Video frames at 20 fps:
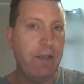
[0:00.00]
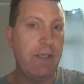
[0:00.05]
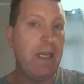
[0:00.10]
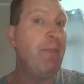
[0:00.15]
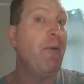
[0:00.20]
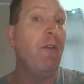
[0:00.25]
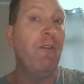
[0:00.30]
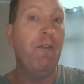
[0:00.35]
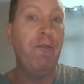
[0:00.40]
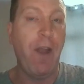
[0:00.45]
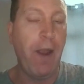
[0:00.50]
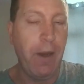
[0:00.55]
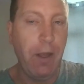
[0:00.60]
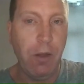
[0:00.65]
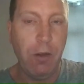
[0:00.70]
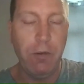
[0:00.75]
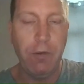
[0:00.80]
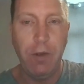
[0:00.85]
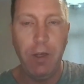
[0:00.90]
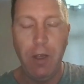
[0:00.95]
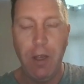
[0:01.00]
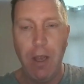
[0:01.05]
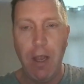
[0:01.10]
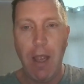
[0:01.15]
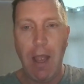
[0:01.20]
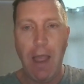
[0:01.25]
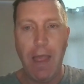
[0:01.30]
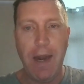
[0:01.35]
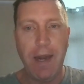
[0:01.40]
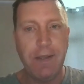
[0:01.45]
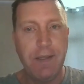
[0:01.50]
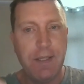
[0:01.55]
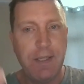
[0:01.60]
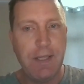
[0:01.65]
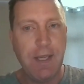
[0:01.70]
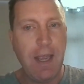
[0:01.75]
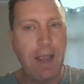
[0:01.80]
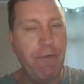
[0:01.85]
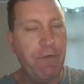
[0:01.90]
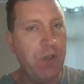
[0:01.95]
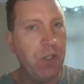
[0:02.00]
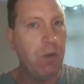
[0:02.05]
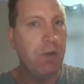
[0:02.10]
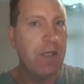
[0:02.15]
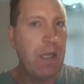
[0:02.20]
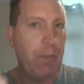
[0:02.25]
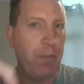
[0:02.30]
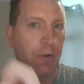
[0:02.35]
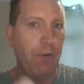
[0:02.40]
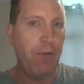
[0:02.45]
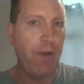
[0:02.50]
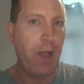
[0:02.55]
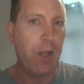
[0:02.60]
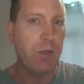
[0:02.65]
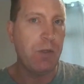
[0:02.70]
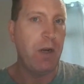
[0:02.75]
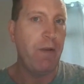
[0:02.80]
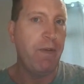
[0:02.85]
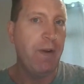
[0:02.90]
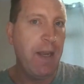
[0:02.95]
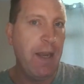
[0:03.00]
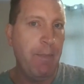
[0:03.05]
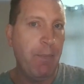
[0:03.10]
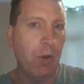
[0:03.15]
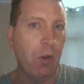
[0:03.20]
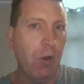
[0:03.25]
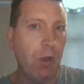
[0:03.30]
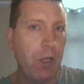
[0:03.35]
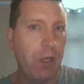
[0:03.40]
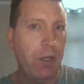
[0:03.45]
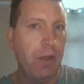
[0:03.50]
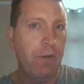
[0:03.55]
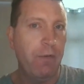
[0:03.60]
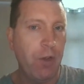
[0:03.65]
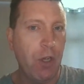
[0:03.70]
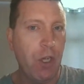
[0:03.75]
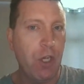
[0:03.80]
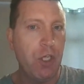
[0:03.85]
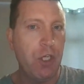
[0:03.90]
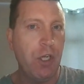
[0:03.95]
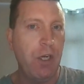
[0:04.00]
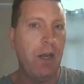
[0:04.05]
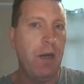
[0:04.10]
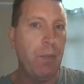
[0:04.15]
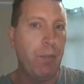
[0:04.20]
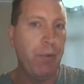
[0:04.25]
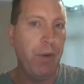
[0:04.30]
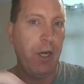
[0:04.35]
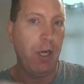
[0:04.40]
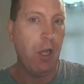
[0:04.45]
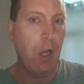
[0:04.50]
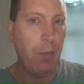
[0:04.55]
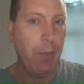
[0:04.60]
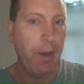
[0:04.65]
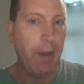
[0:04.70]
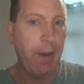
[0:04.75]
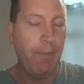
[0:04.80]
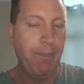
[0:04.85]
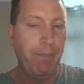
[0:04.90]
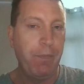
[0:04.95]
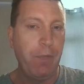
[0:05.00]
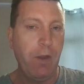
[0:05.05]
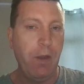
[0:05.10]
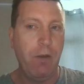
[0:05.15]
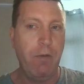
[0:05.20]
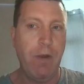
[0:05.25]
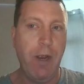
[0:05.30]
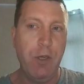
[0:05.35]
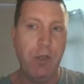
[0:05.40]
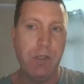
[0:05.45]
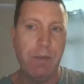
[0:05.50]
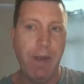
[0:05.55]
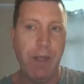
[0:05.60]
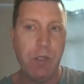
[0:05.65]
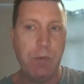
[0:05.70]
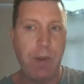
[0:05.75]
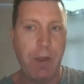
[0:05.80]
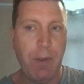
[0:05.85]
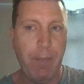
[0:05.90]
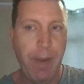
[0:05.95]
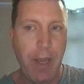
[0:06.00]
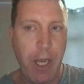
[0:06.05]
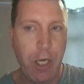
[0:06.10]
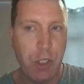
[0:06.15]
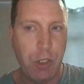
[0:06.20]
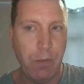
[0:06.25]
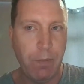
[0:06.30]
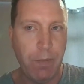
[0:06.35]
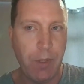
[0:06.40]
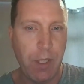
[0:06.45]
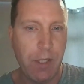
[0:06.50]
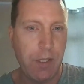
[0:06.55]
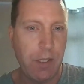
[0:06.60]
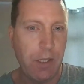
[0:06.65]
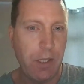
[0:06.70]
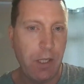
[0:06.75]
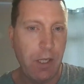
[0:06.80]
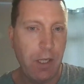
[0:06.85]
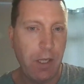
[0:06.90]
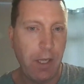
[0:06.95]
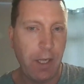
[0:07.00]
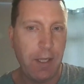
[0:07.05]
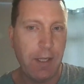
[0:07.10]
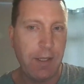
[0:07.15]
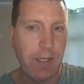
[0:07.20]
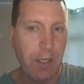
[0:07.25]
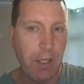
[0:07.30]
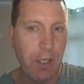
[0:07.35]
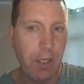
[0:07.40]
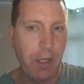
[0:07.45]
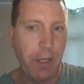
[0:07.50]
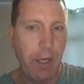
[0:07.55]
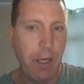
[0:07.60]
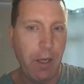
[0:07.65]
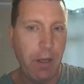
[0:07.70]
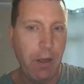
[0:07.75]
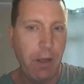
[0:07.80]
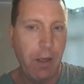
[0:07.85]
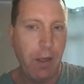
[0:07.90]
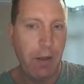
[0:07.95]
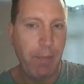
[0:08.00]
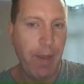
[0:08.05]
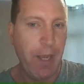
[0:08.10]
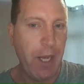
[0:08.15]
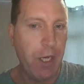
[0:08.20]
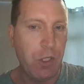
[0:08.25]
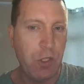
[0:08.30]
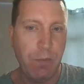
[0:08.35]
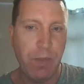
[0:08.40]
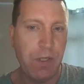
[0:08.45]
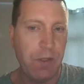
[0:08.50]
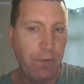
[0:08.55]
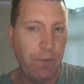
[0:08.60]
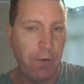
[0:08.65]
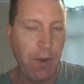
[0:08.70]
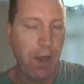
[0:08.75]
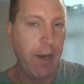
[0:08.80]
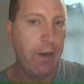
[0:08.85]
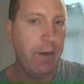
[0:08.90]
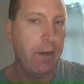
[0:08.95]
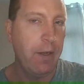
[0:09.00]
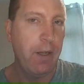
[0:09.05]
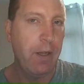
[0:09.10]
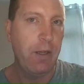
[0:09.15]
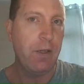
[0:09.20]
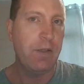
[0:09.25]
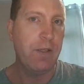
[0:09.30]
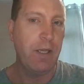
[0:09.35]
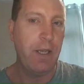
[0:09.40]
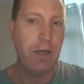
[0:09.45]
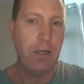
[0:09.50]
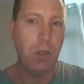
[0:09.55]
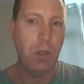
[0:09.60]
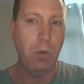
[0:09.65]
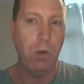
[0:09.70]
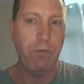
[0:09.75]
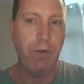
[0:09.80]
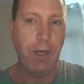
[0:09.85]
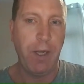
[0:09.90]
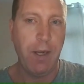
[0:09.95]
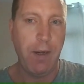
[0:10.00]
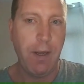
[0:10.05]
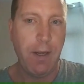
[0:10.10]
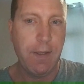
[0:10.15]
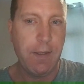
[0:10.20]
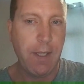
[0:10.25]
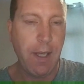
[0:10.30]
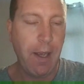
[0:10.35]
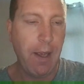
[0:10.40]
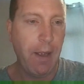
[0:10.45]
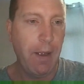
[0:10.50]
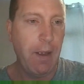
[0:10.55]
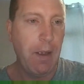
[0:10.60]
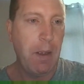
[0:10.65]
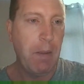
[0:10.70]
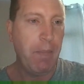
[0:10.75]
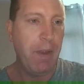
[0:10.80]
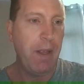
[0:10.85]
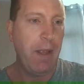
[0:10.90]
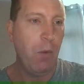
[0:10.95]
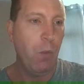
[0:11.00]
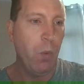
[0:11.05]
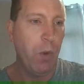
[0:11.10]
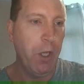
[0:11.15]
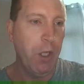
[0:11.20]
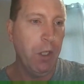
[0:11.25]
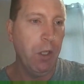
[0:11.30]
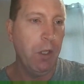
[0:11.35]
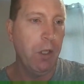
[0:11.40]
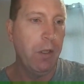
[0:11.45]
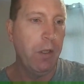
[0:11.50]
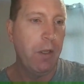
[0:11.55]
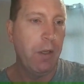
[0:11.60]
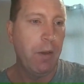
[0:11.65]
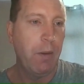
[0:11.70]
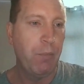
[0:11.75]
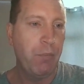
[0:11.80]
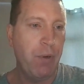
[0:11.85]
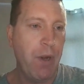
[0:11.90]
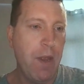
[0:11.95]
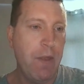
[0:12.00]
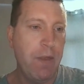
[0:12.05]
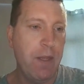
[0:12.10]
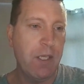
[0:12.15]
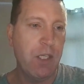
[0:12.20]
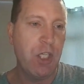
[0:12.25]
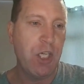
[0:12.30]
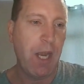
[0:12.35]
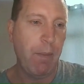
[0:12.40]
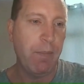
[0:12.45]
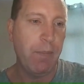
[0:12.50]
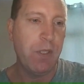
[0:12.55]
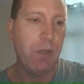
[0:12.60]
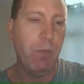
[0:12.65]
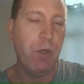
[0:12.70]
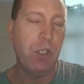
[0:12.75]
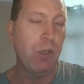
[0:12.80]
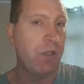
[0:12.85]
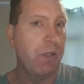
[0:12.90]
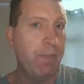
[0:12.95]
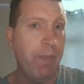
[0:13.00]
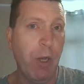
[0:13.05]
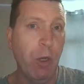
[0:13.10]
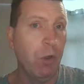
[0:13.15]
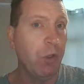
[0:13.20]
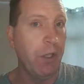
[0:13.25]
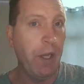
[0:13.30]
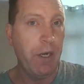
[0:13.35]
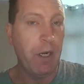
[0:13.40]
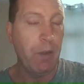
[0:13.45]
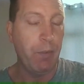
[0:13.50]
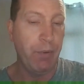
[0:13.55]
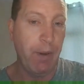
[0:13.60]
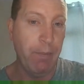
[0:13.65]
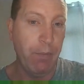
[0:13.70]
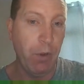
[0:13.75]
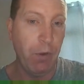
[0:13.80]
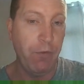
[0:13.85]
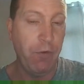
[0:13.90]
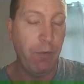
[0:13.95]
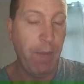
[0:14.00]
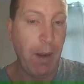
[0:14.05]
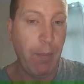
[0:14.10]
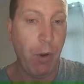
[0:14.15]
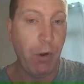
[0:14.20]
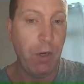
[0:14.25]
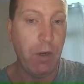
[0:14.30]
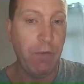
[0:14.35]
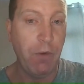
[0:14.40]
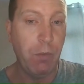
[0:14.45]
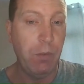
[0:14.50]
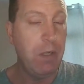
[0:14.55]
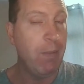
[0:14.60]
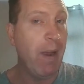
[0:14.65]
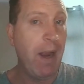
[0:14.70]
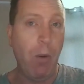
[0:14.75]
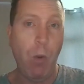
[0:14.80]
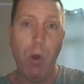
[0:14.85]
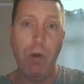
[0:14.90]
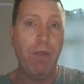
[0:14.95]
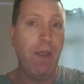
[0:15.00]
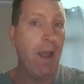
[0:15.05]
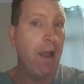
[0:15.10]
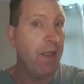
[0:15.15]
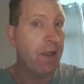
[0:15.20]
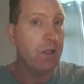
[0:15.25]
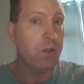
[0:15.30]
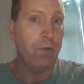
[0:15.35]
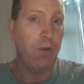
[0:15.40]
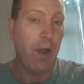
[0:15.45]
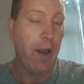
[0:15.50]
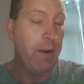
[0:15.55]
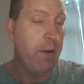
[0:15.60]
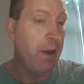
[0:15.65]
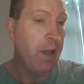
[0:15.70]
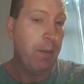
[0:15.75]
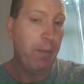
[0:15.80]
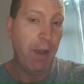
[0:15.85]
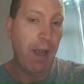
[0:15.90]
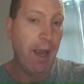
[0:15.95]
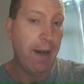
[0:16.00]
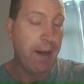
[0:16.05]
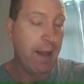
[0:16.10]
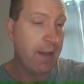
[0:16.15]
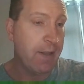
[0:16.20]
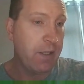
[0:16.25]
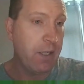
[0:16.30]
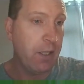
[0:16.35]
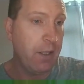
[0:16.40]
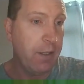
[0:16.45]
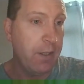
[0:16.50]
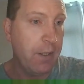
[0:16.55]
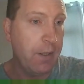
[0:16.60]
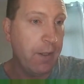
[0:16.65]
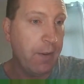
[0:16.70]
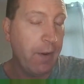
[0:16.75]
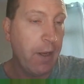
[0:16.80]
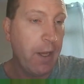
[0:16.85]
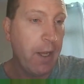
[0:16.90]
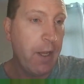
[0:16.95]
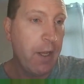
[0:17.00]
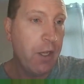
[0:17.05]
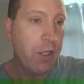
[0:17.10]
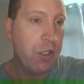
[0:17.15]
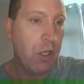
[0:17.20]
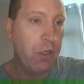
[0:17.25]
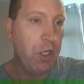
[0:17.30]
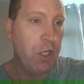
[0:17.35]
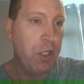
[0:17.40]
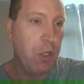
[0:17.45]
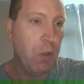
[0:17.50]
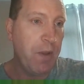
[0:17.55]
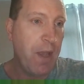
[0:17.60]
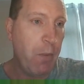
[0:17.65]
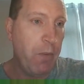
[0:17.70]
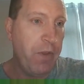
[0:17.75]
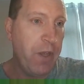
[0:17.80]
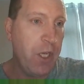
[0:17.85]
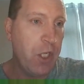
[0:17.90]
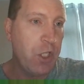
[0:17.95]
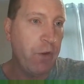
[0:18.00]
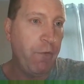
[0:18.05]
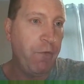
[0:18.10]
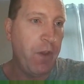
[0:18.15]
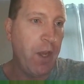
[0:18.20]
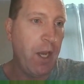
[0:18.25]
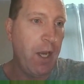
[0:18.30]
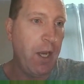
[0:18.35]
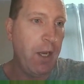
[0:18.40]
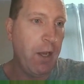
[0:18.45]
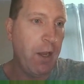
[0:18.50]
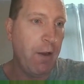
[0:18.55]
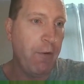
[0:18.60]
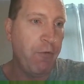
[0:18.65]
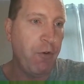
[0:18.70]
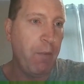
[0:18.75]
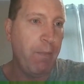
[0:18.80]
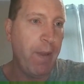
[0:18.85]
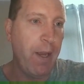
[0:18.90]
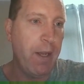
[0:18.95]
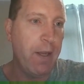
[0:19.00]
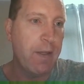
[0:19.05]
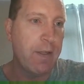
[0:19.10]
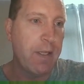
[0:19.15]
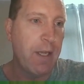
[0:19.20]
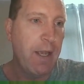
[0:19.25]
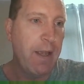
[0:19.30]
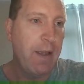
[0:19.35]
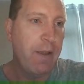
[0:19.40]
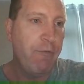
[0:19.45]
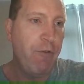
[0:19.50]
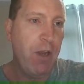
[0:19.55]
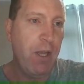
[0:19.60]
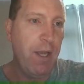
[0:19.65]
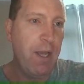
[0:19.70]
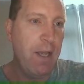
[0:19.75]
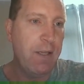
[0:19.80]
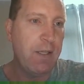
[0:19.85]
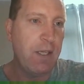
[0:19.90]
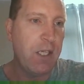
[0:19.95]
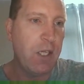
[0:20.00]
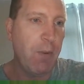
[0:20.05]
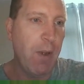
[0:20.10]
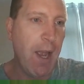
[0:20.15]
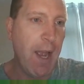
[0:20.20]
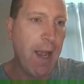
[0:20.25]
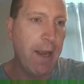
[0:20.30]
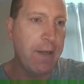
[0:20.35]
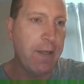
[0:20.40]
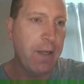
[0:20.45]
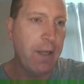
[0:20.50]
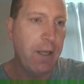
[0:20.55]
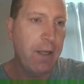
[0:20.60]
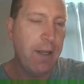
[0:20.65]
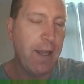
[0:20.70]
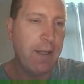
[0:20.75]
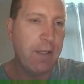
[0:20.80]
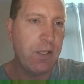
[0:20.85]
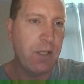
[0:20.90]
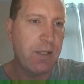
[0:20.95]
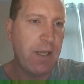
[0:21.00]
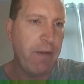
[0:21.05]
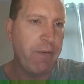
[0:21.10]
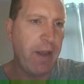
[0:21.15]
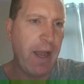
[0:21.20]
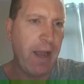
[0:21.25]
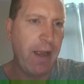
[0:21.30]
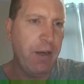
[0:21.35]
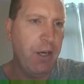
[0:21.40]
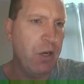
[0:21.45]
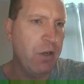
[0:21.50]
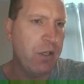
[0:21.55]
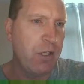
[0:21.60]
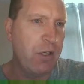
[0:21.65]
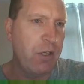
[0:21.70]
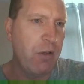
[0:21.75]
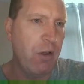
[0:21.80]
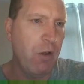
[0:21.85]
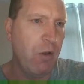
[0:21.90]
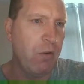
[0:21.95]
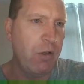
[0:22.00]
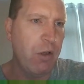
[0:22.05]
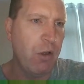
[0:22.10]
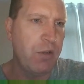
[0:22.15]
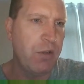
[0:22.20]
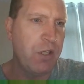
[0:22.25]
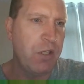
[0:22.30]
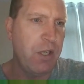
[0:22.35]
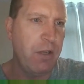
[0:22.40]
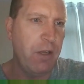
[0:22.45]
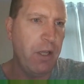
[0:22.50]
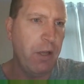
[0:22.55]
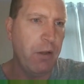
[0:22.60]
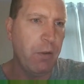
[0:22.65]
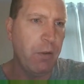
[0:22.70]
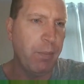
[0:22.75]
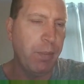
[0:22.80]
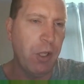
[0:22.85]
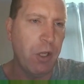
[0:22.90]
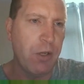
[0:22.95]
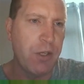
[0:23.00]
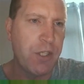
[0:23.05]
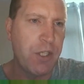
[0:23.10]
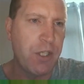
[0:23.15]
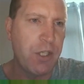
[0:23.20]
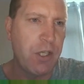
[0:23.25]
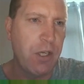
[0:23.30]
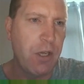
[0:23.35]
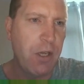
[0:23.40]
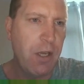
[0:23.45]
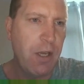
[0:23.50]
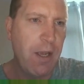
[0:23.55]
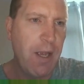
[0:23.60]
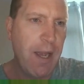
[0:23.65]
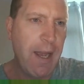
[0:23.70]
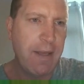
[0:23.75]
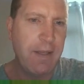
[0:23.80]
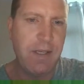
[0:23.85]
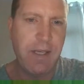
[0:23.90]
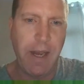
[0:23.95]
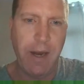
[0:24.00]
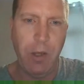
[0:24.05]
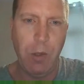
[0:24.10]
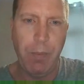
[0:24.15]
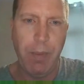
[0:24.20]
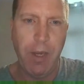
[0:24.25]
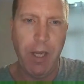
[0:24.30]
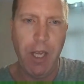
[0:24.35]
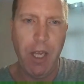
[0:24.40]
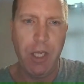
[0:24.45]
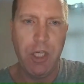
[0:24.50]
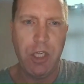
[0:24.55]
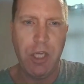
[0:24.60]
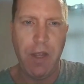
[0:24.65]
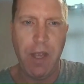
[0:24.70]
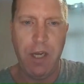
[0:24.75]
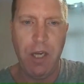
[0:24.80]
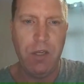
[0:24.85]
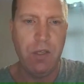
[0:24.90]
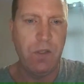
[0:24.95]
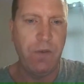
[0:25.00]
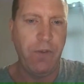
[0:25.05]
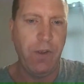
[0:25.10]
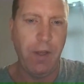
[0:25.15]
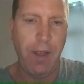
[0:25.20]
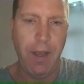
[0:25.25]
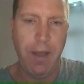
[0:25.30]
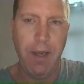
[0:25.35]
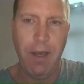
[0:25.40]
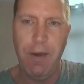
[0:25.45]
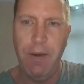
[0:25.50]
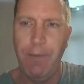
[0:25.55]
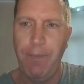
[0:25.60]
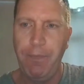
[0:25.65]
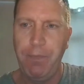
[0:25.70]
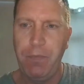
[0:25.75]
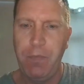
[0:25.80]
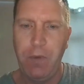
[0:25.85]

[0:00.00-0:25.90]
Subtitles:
It's a default file, and I'd save two separate files. So I'd have an ebook version and a print copy. Right, it doesn't matter about the page numbers. Like I said earlier, page numbers are fine, because the Kindle won't recognize that, but it will print this chapter, which looks a bit ugly in a print book from my point of view. You might want that, that's fine, but I certainly didn't. So you do that with each of the front matters. Really easy to add. Let's just add, you know, just go to the little plus, add title page, and then you just fill that in.